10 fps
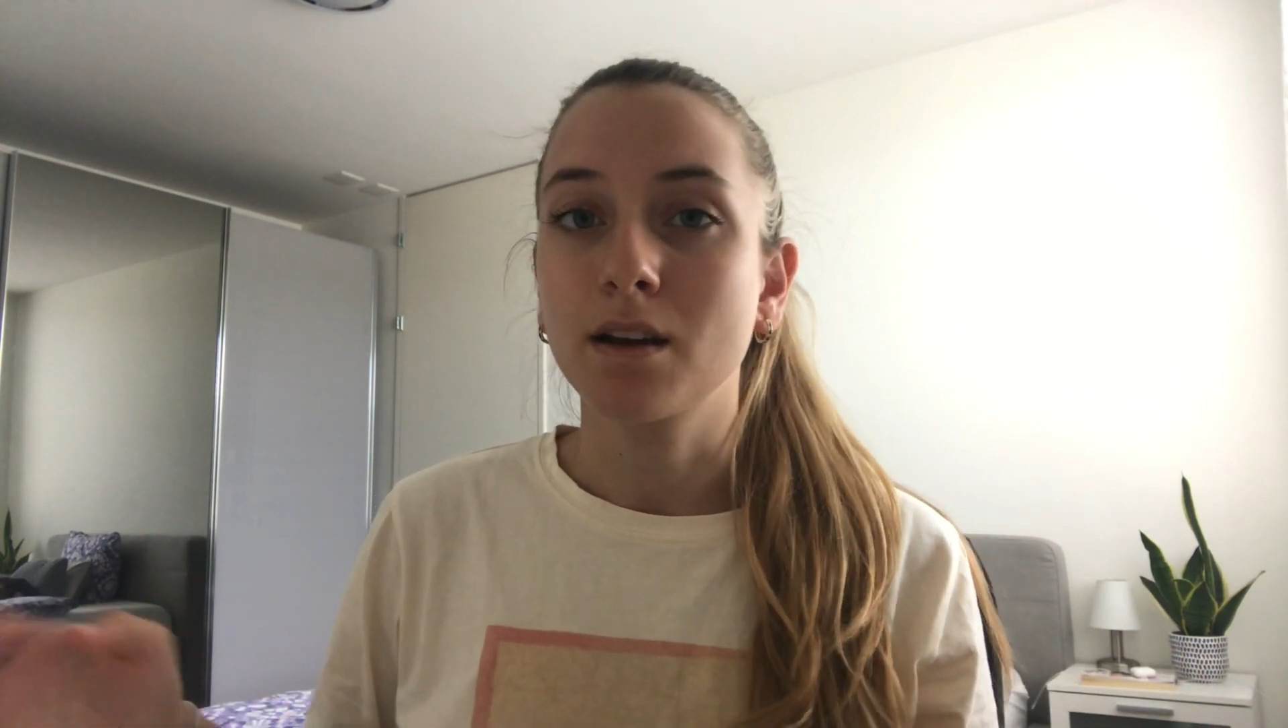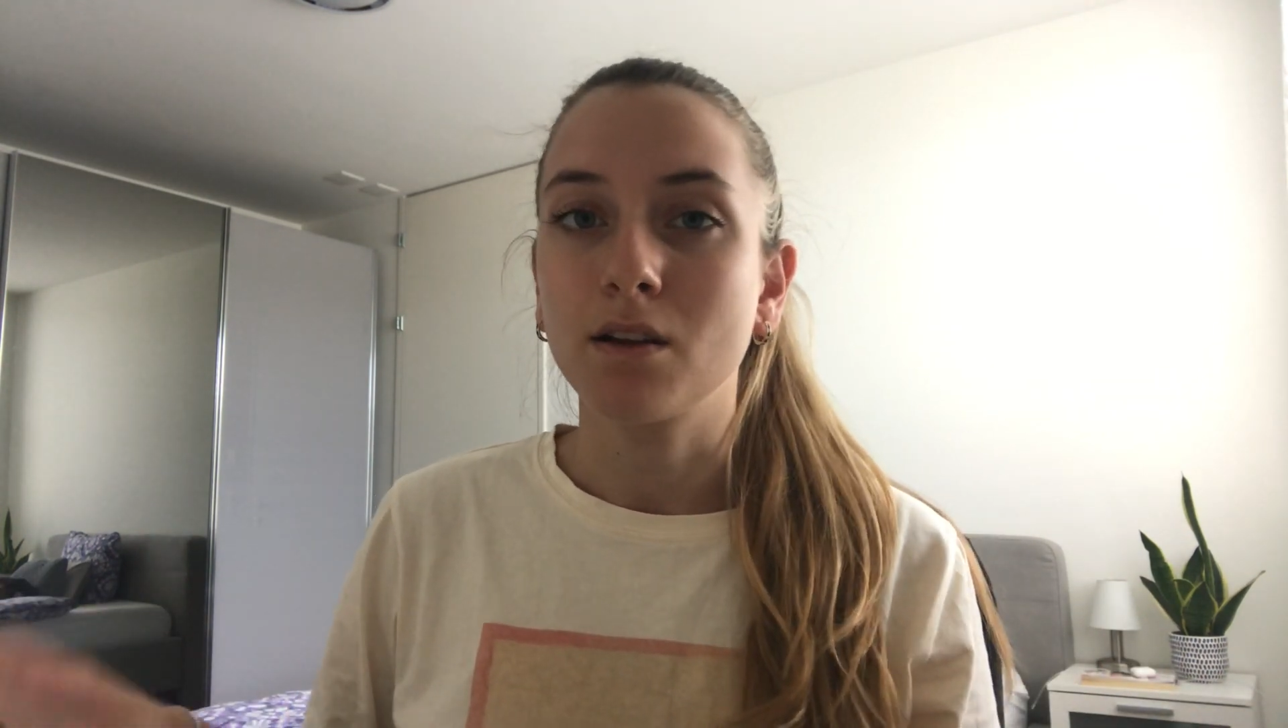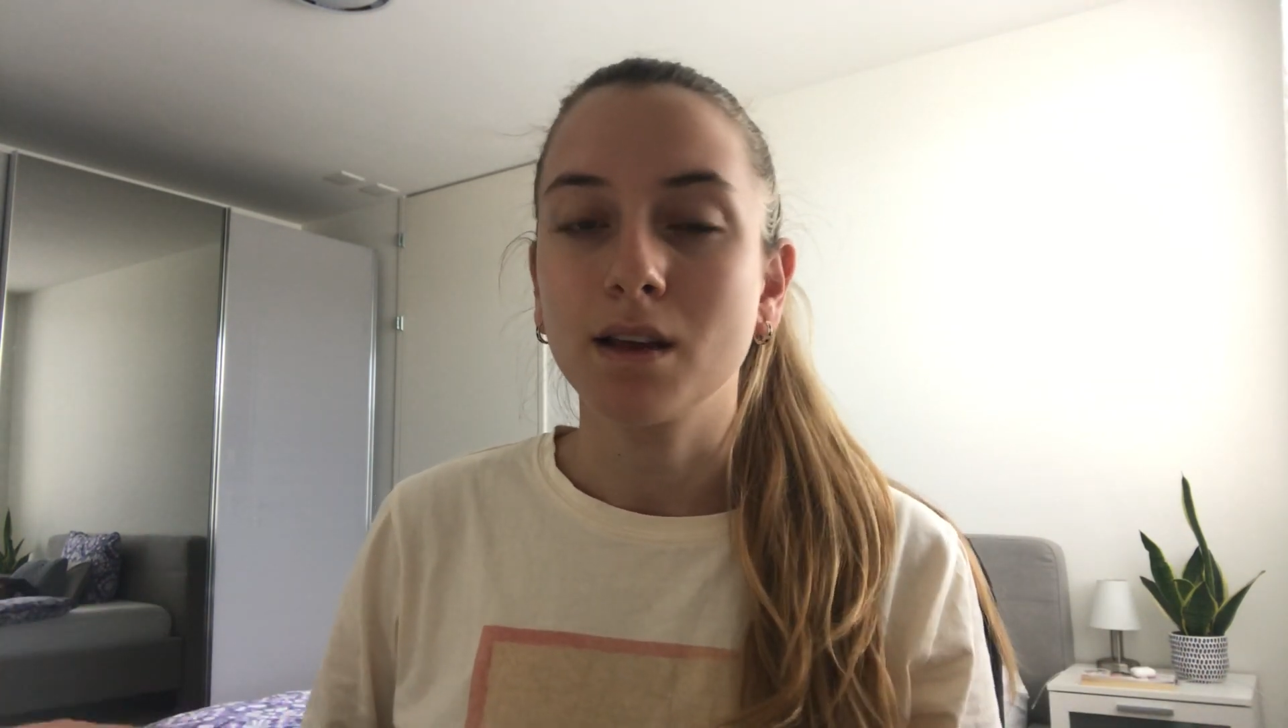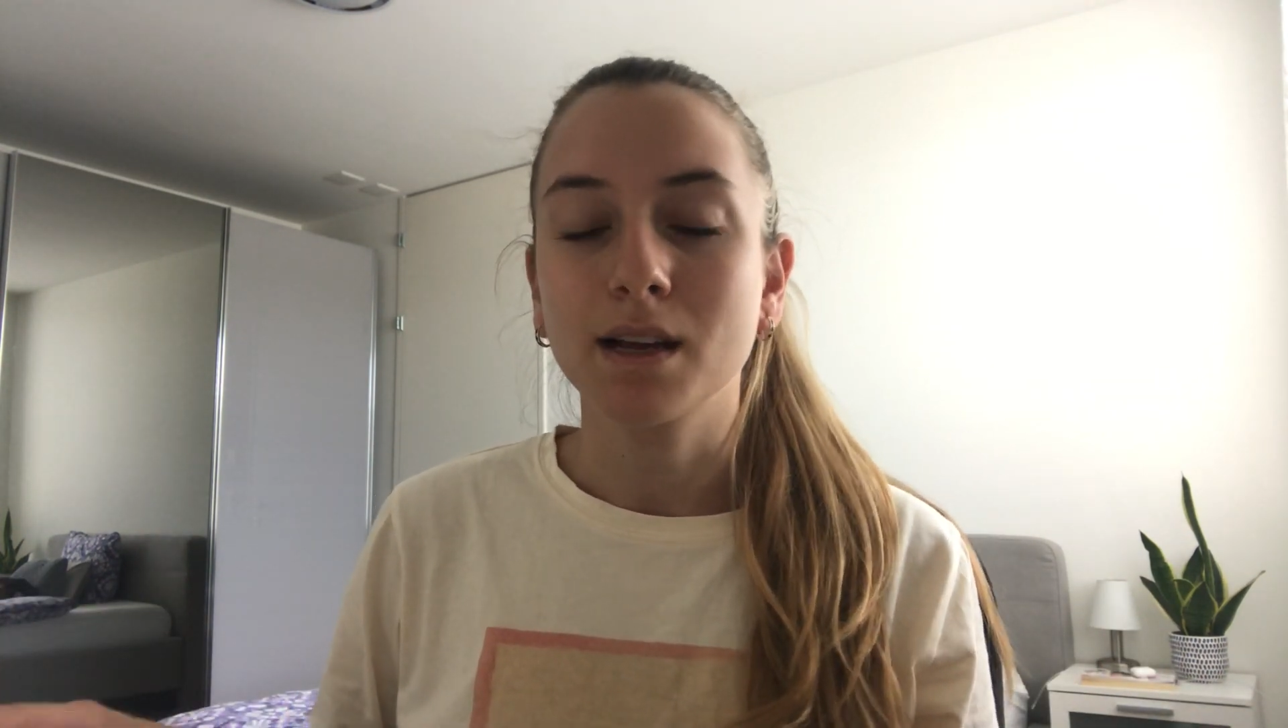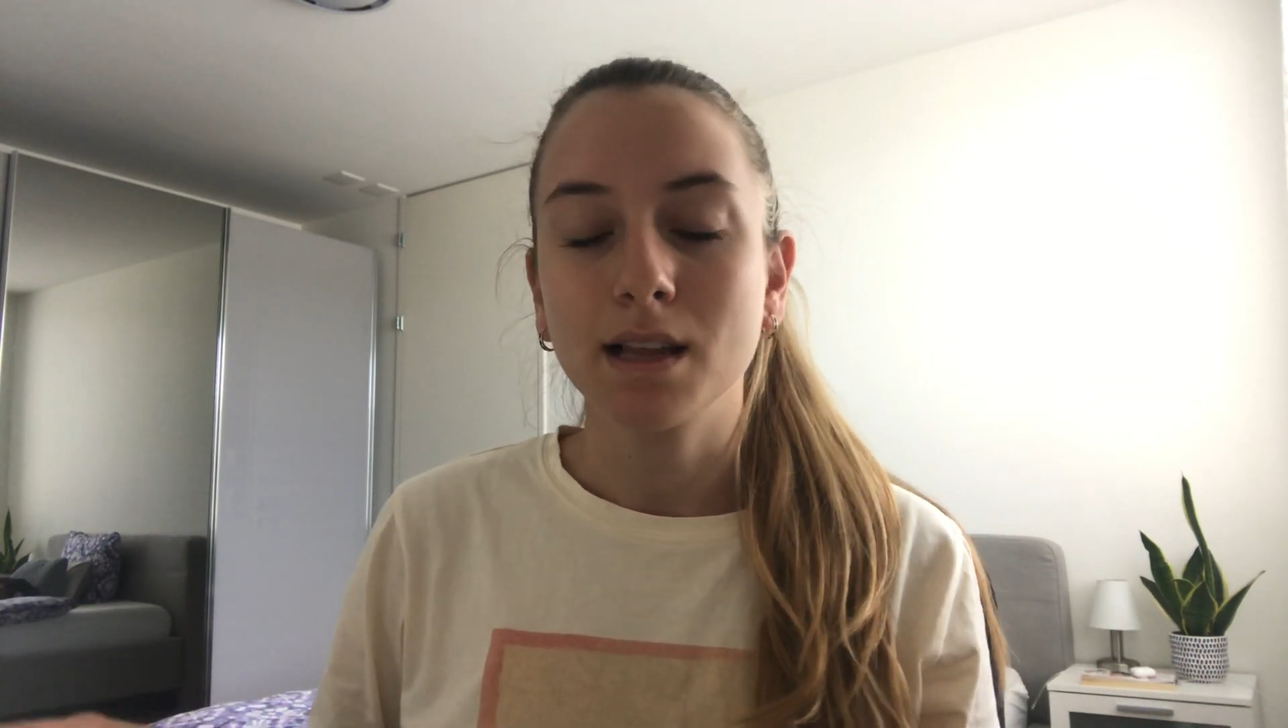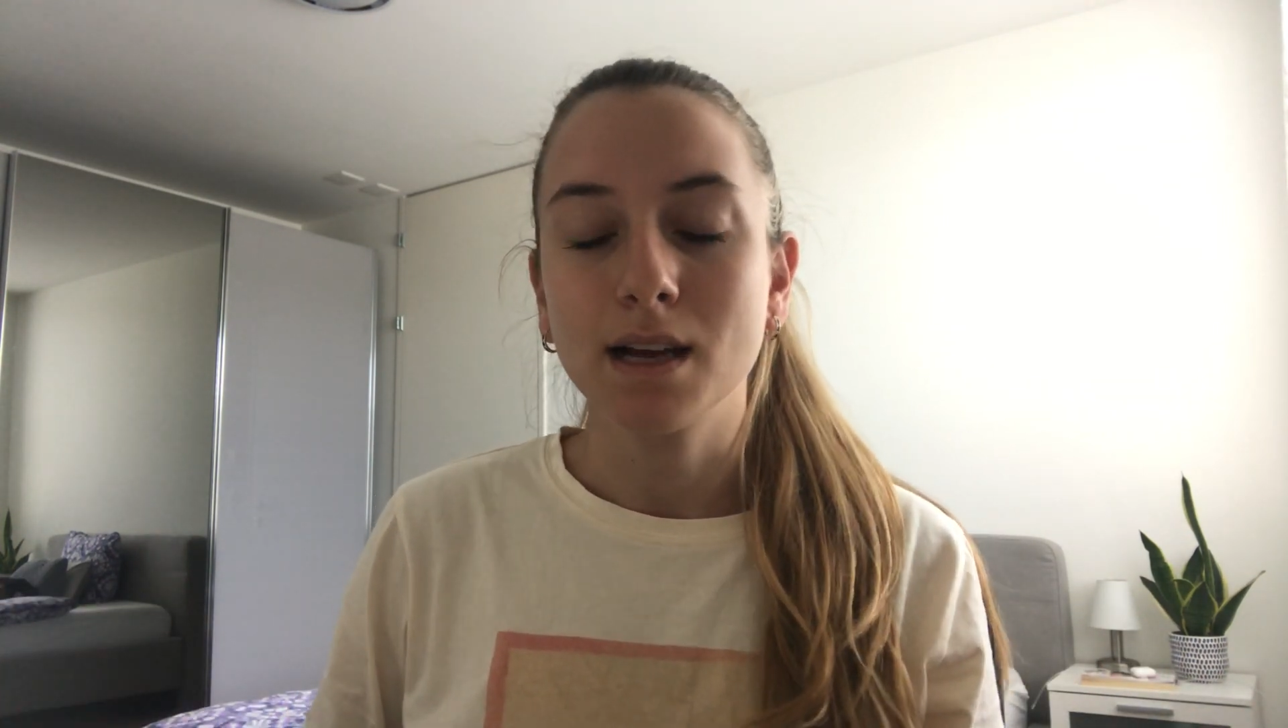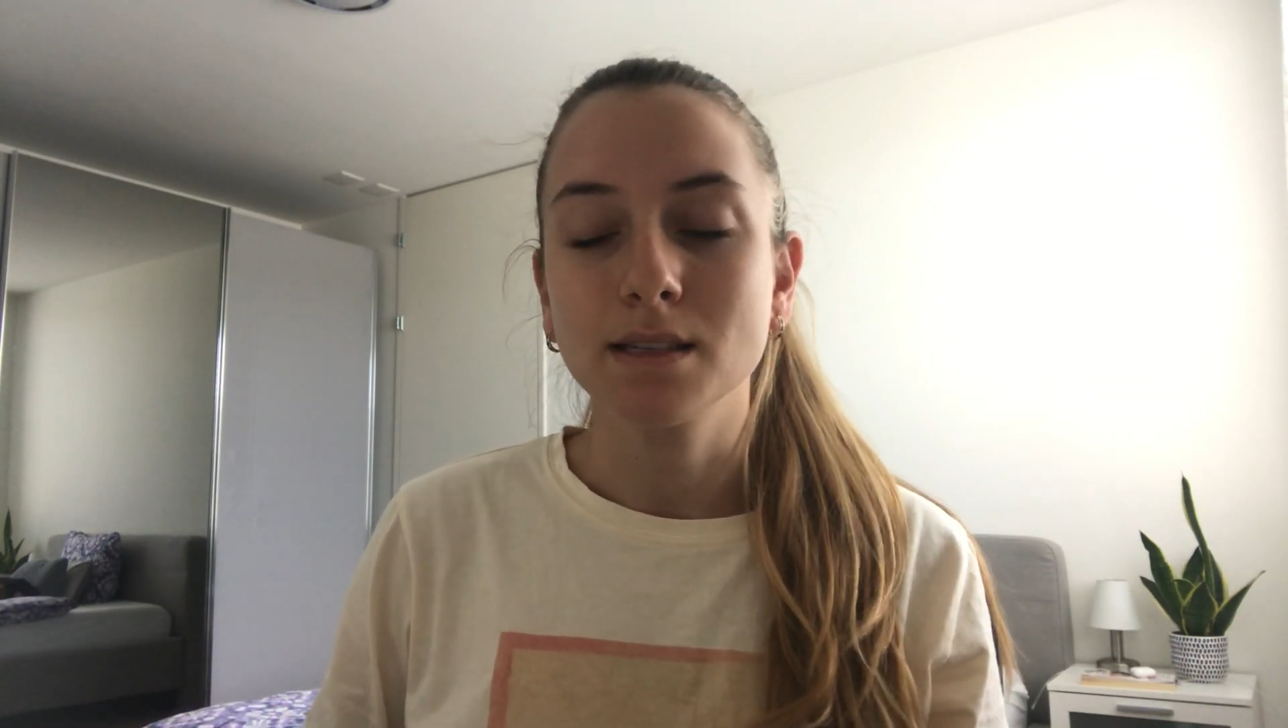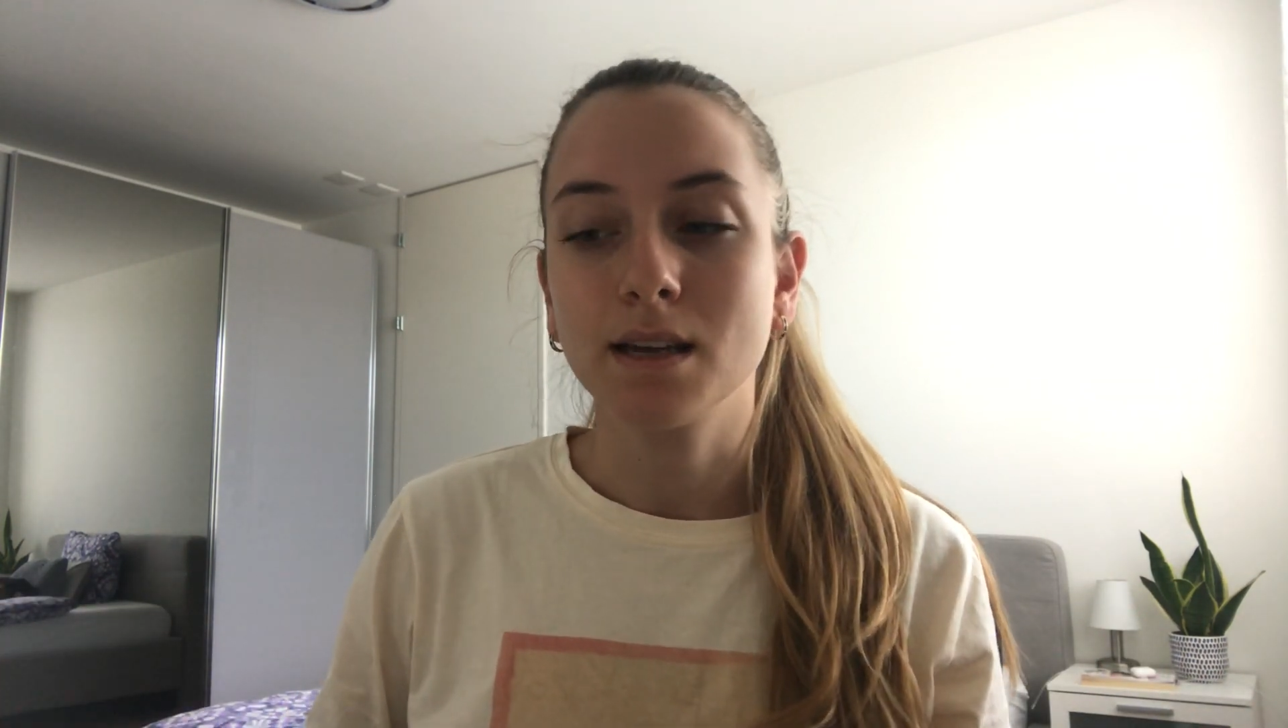online class